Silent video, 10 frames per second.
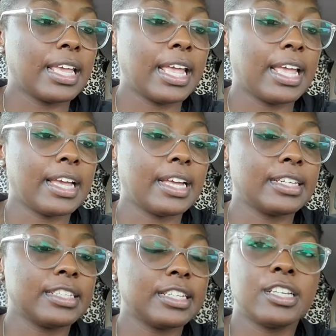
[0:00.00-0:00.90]

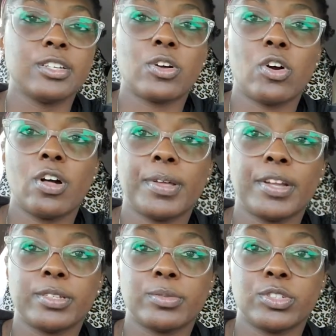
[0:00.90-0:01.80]
and he'll go on my
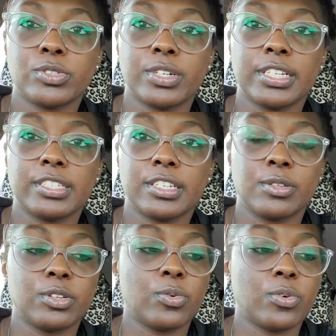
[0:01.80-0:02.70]
Christmas tree. He's a
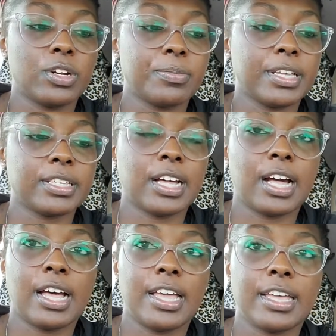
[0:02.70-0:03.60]
cute little ornament
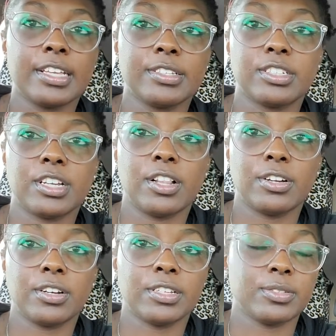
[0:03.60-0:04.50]
guy. He's a
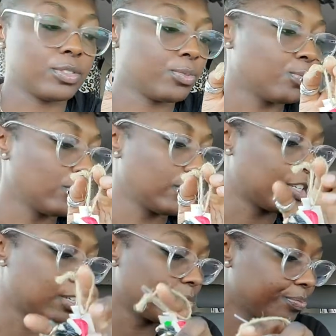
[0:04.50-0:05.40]
dollar, and he's really cute.